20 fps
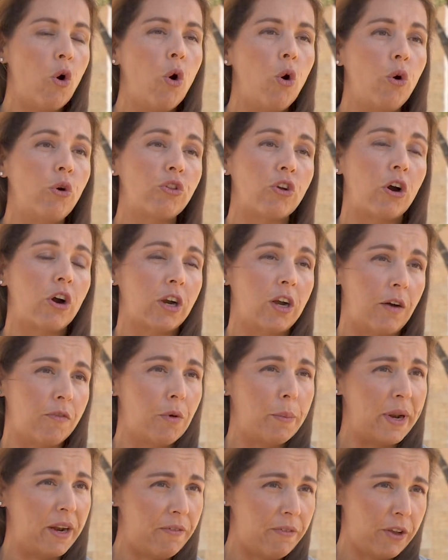hold our
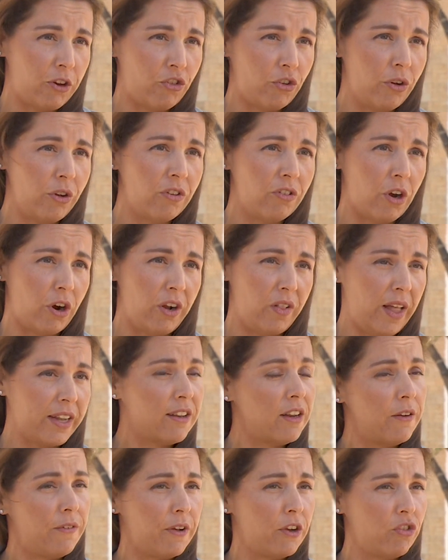government officials, our
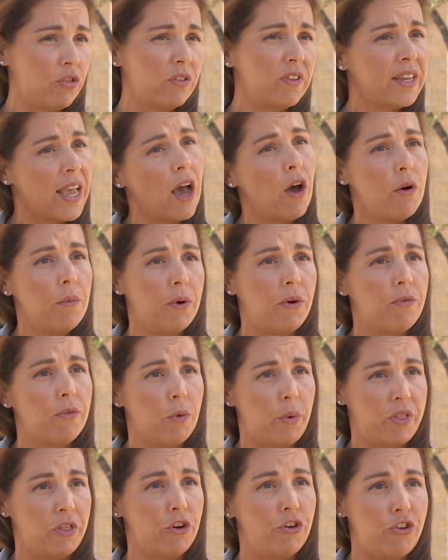elected officials, accountable
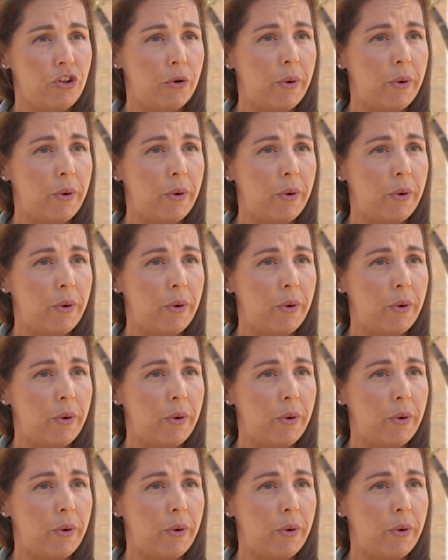for what they're